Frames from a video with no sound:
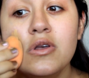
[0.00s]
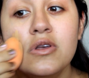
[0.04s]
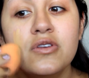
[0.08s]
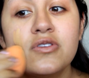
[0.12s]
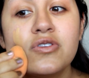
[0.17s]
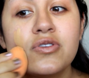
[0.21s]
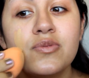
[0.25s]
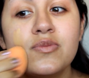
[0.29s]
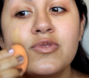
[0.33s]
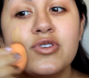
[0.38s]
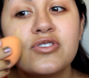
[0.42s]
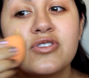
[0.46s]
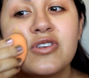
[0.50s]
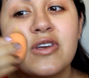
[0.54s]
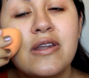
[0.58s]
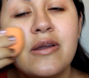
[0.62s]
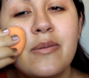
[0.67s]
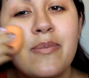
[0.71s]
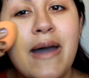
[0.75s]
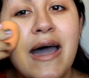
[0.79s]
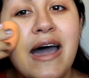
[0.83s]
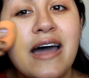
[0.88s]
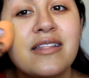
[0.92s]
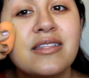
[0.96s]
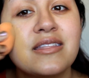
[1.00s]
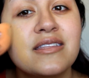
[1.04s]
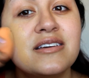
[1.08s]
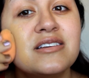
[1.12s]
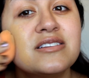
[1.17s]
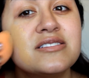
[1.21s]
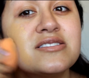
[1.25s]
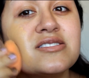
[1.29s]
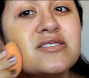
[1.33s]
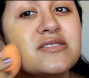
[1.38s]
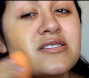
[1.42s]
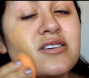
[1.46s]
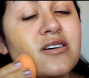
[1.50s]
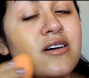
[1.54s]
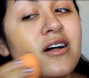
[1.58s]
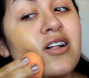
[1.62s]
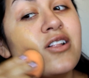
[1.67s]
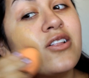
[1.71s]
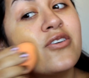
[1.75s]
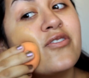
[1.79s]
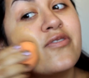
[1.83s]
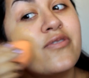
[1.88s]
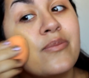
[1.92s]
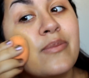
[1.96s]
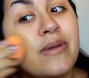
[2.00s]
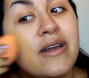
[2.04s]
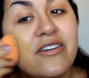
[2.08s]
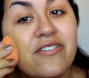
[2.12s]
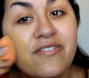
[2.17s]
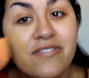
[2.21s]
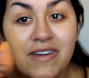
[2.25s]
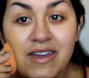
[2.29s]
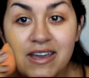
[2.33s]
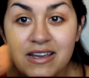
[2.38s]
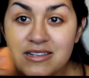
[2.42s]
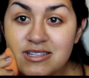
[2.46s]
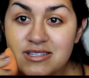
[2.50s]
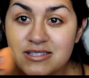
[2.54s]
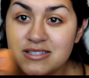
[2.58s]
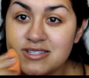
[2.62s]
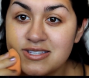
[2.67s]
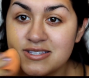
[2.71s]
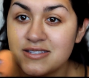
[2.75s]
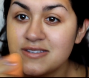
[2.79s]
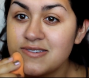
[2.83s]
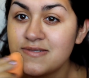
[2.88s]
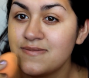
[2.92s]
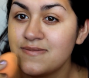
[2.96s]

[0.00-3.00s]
So I'm just going to pat this all over my face